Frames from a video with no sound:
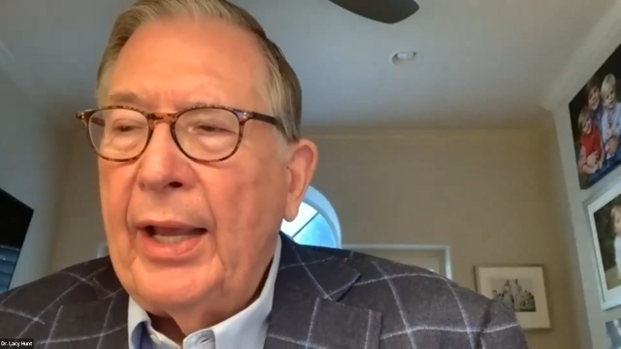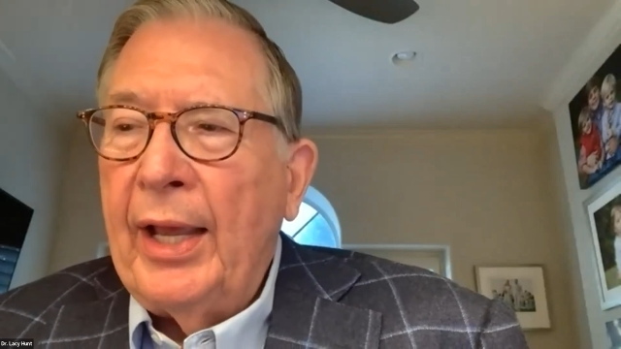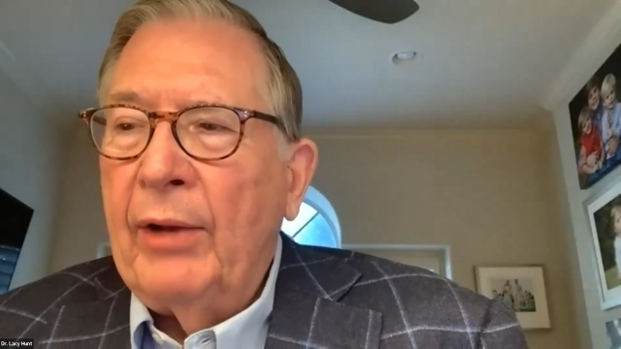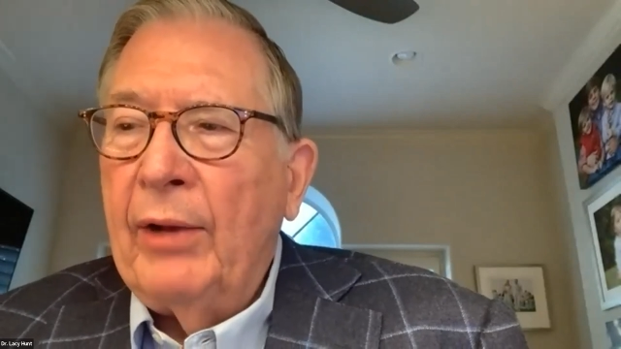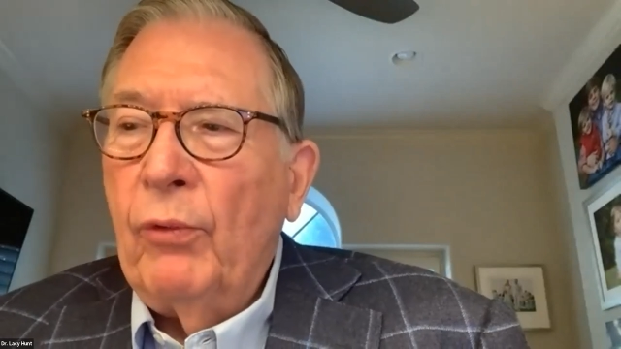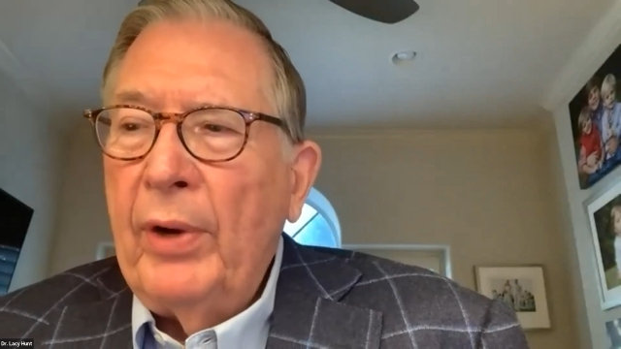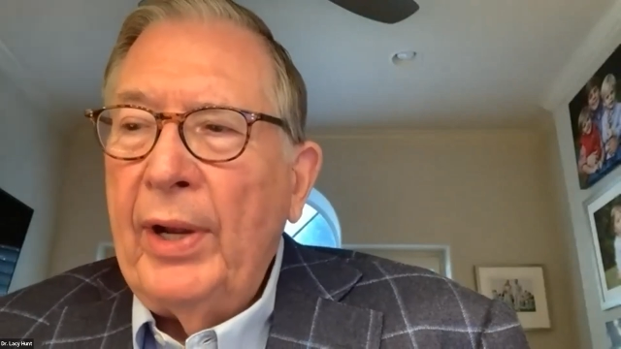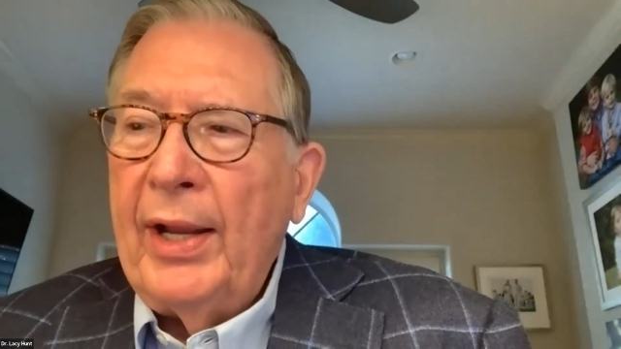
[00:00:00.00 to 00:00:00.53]

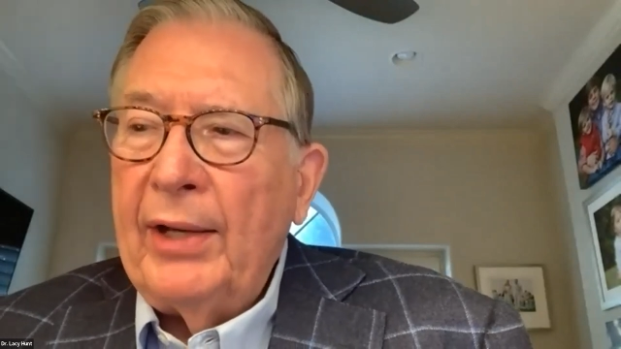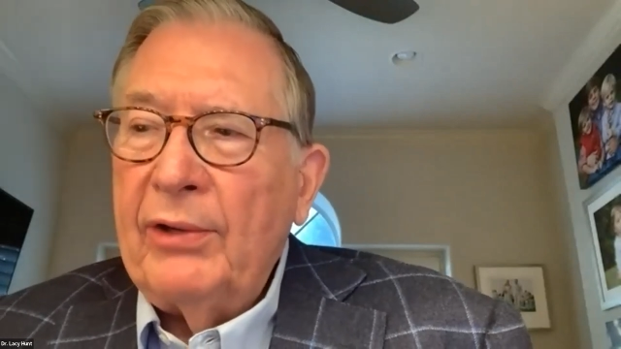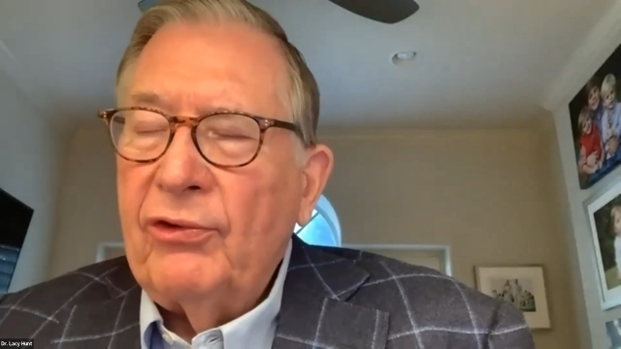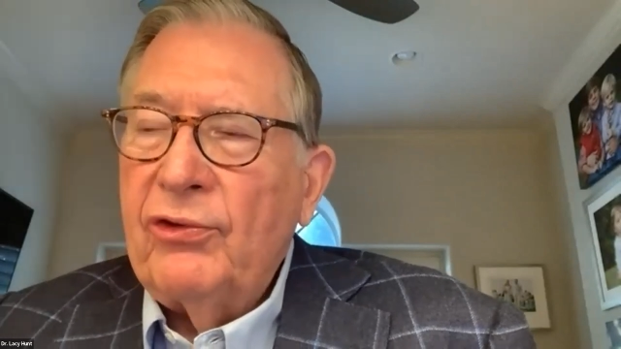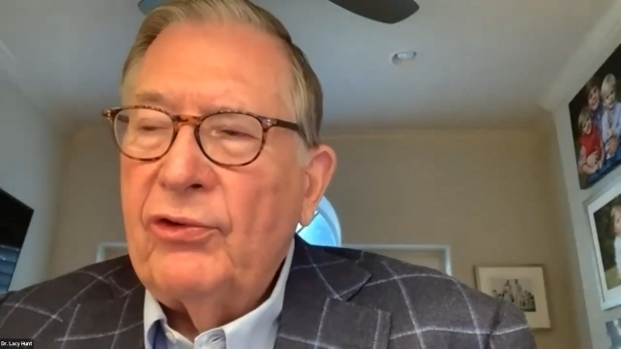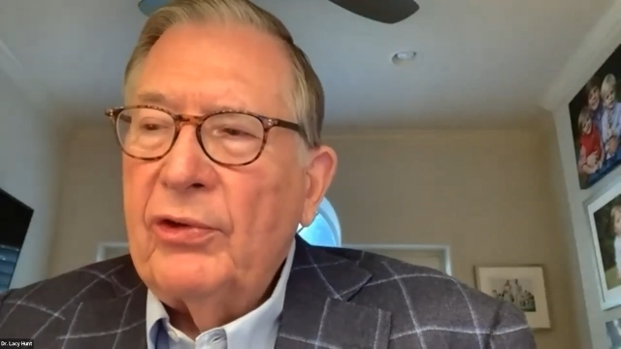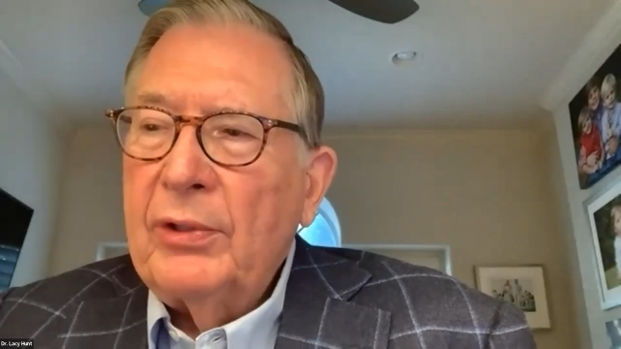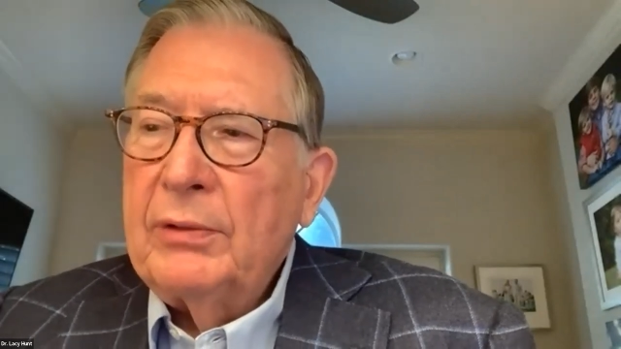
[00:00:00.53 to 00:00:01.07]
in
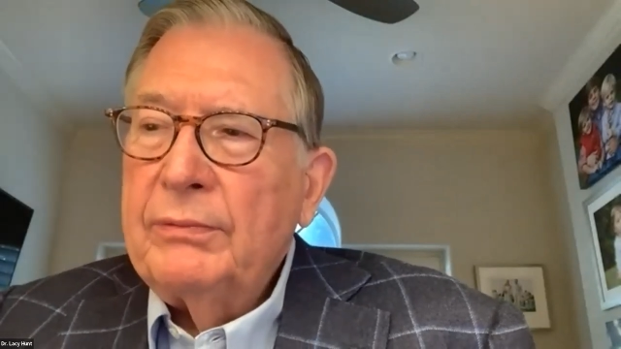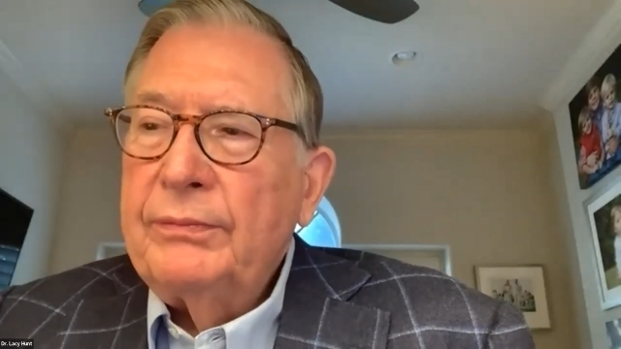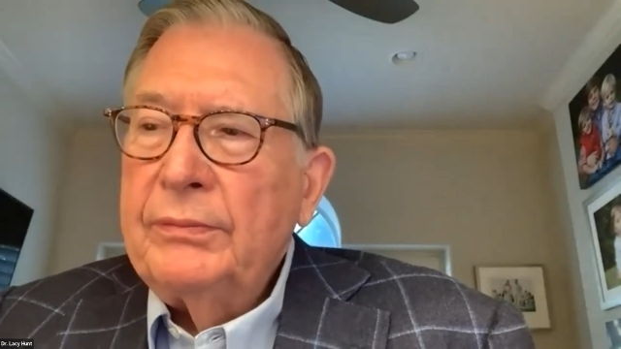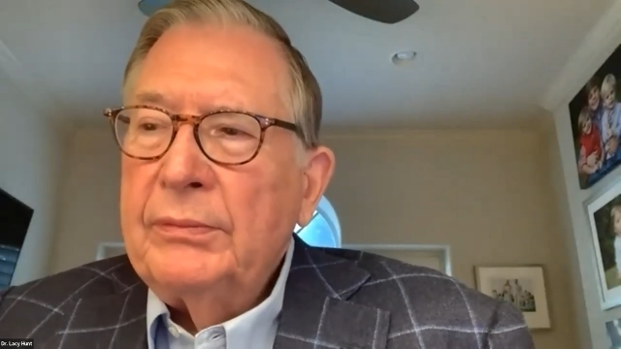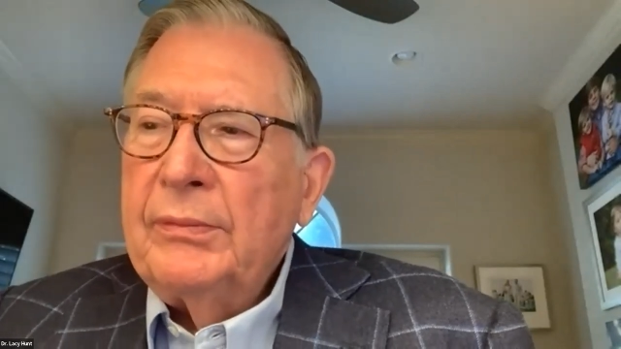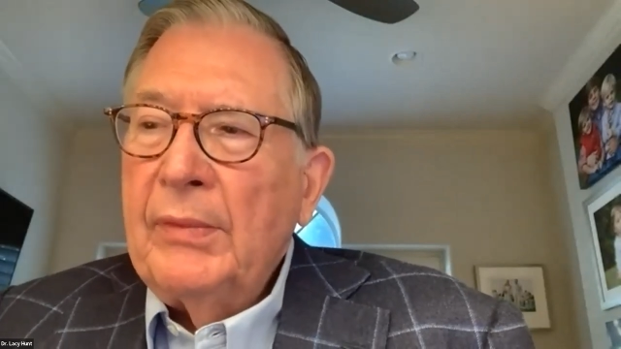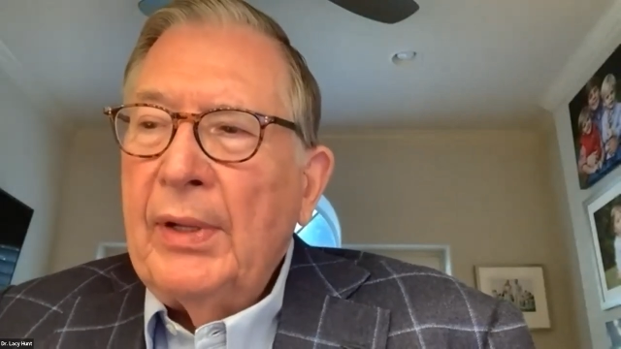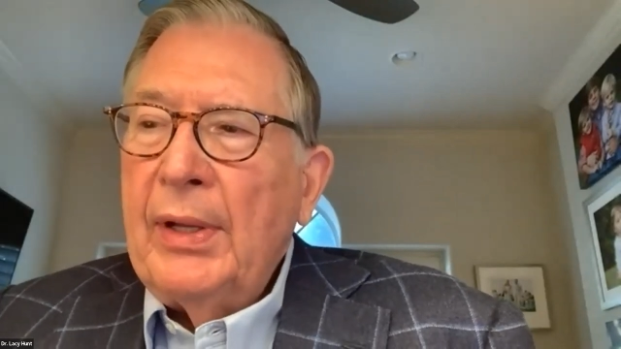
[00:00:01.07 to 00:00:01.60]
which
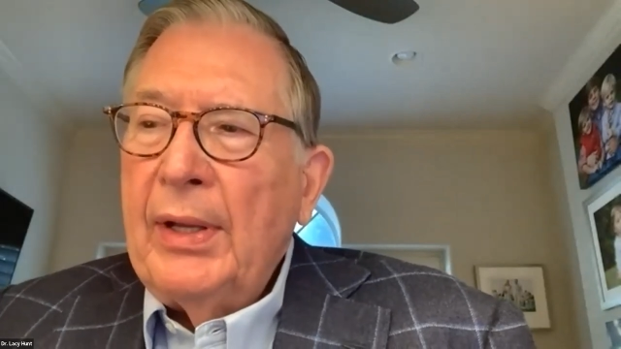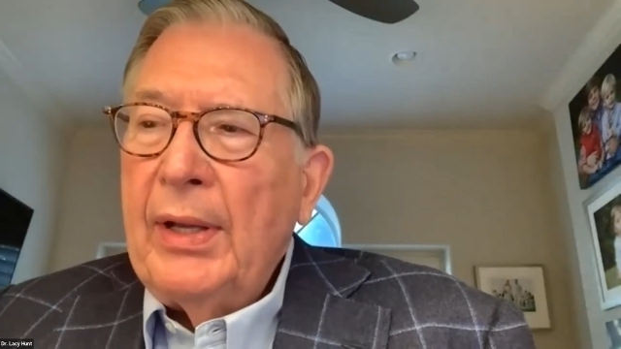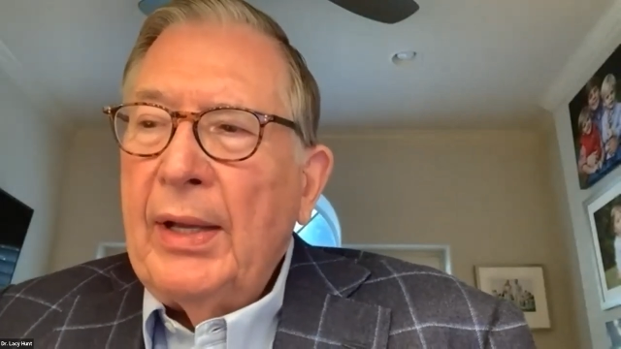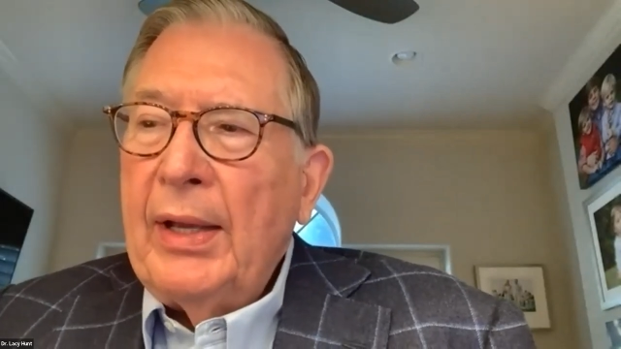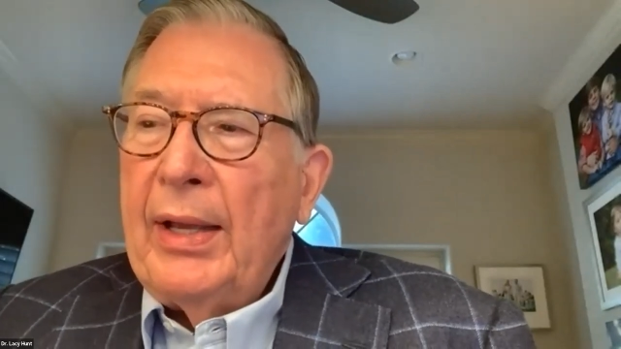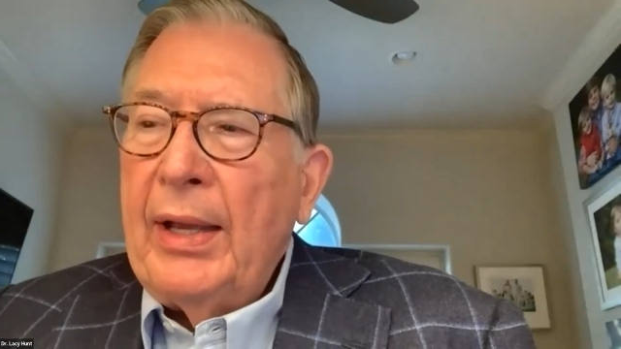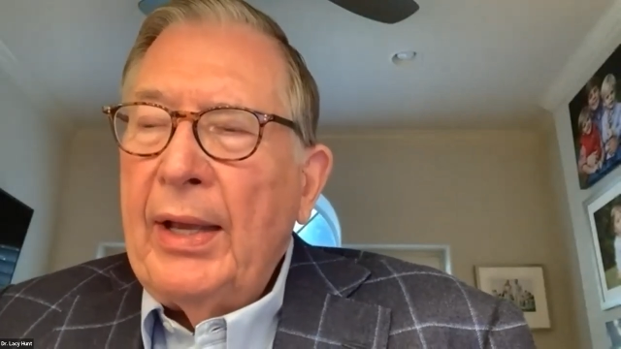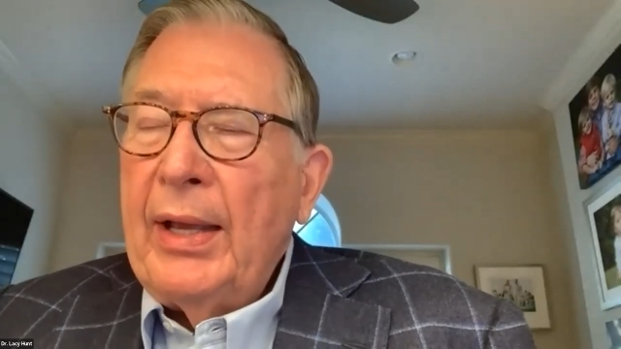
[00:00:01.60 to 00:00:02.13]

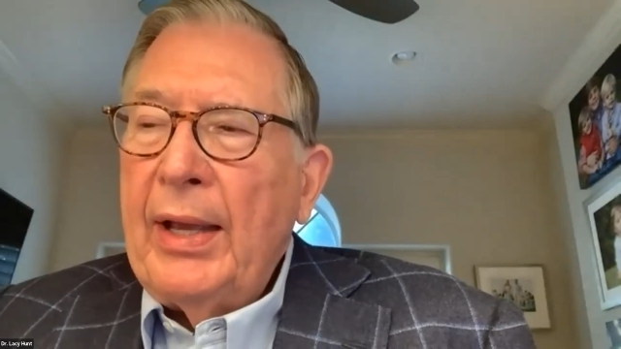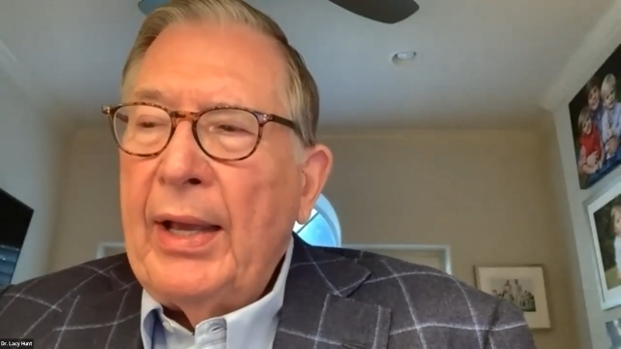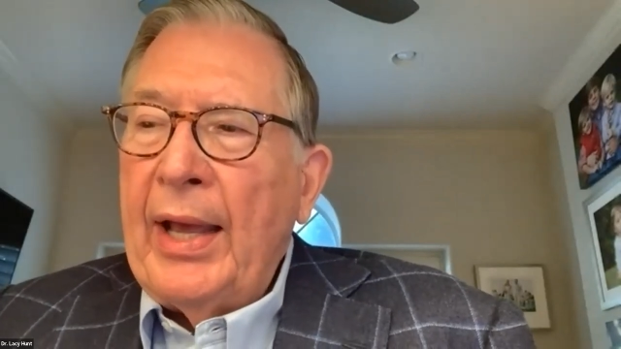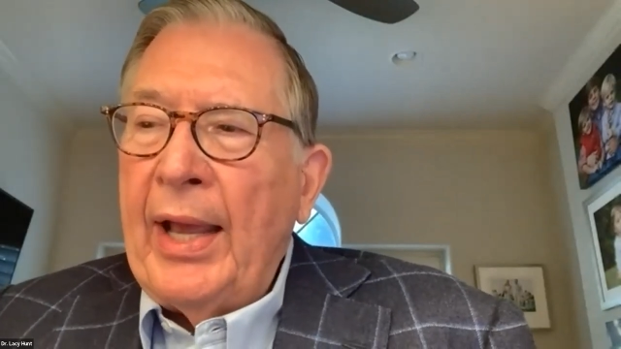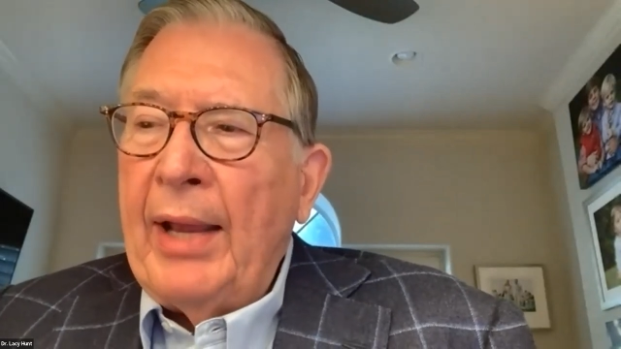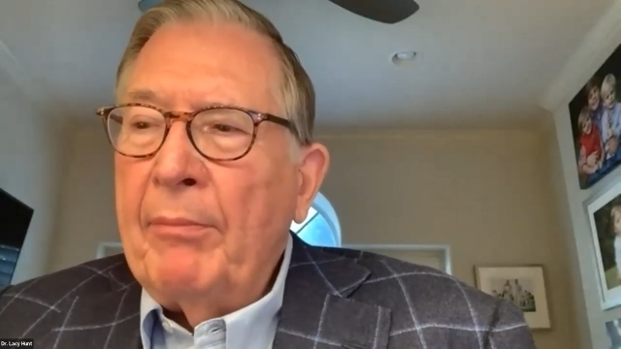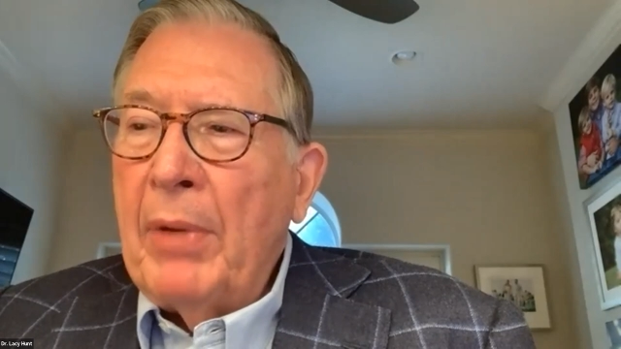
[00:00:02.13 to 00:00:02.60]
a